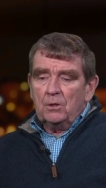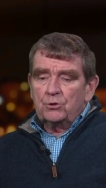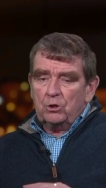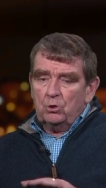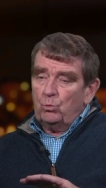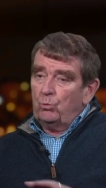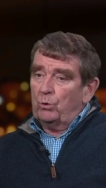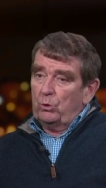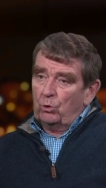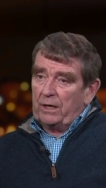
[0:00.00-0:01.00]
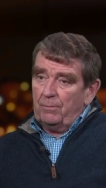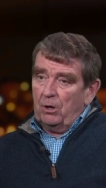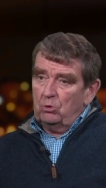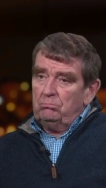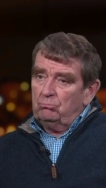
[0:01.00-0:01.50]
So we all came
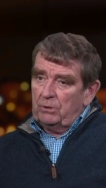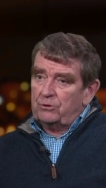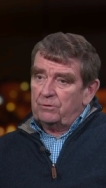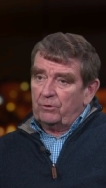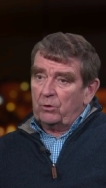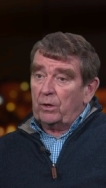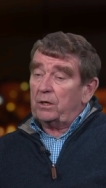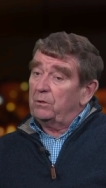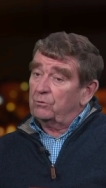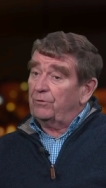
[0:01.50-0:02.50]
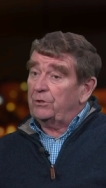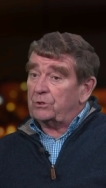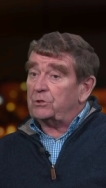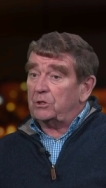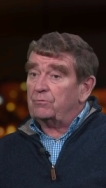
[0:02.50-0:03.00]
home relatively quickly. It was a very
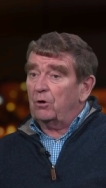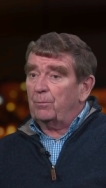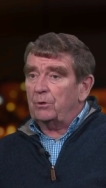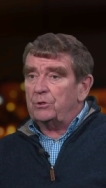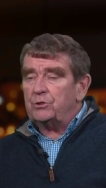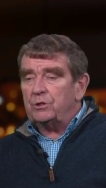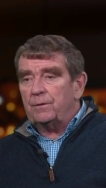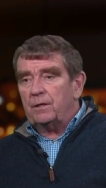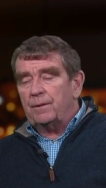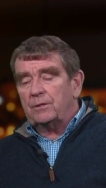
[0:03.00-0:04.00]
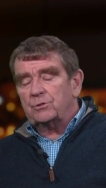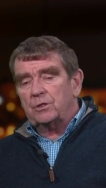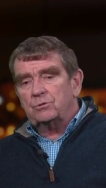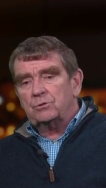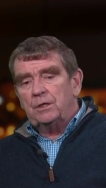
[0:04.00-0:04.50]
successful operation in, in that
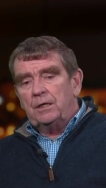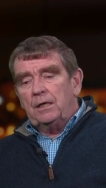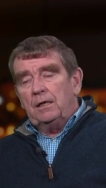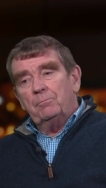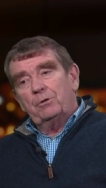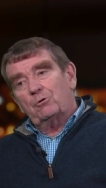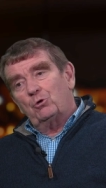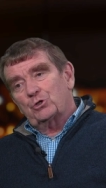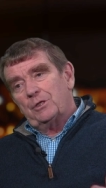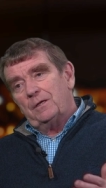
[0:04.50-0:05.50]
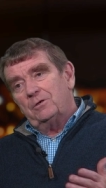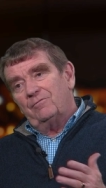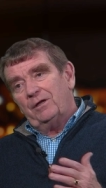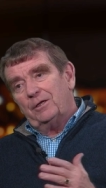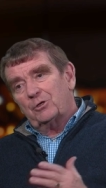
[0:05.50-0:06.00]
sense. But of course, in the
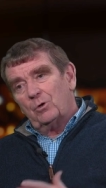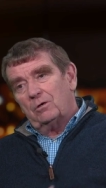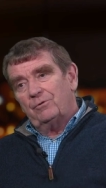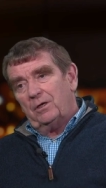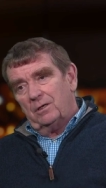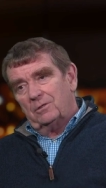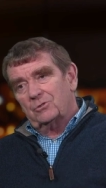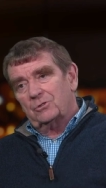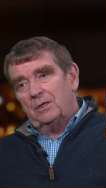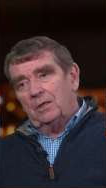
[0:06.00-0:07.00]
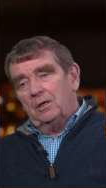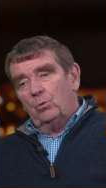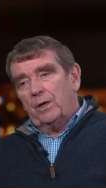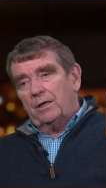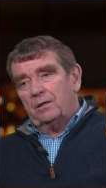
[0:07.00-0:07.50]
intervening 12 years,
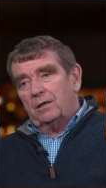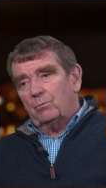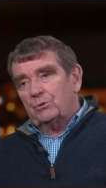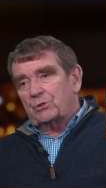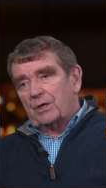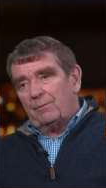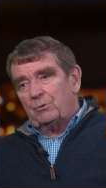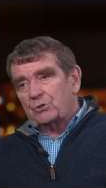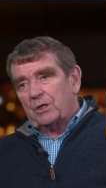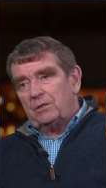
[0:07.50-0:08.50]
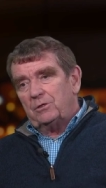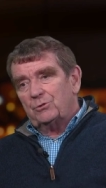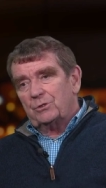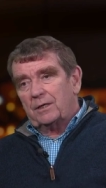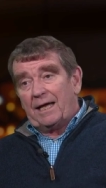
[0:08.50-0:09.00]
we ended up with Saddam Hussein
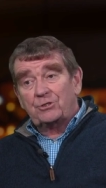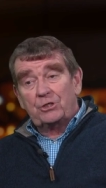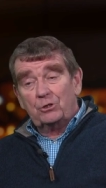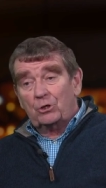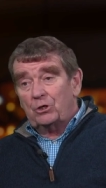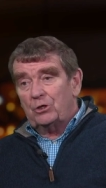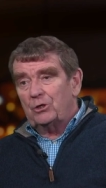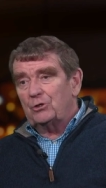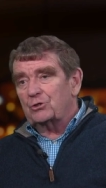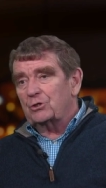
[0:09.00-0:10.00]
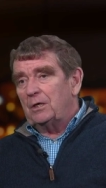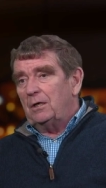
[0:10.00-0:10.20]
using, gassing the Kurds,